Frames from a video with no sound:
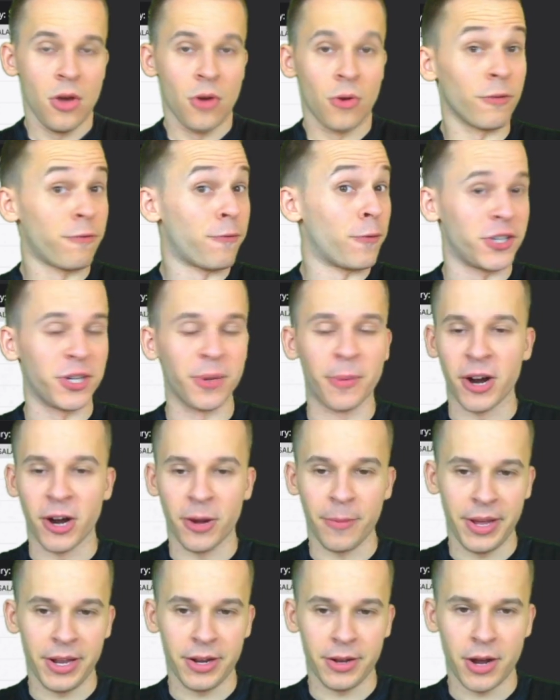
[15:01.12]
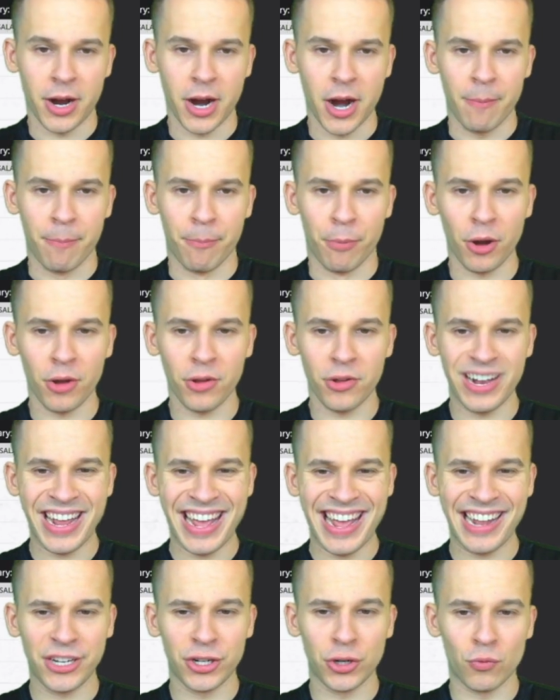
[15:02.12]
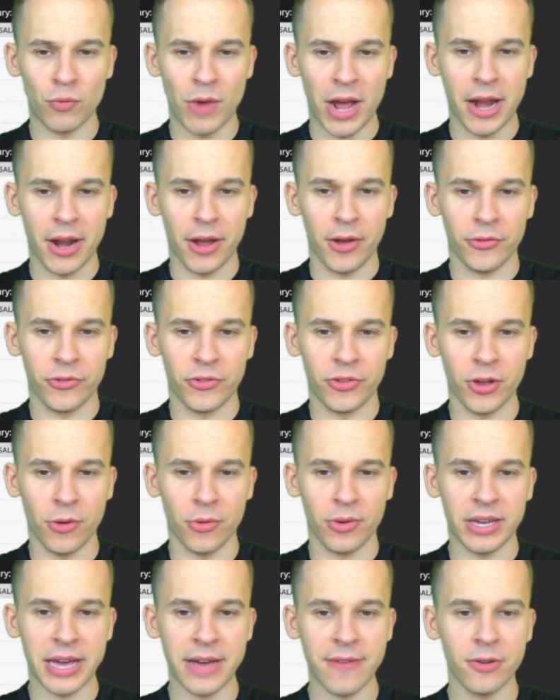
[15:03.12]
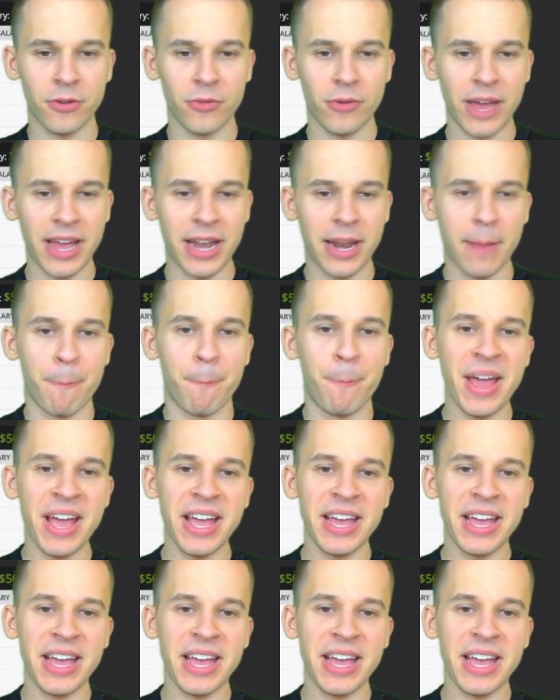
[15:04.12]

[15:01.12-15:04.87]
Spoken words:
Or for tomorrow, I mean. All right, Brooklyn and Toronto. So Kevin Durant had a big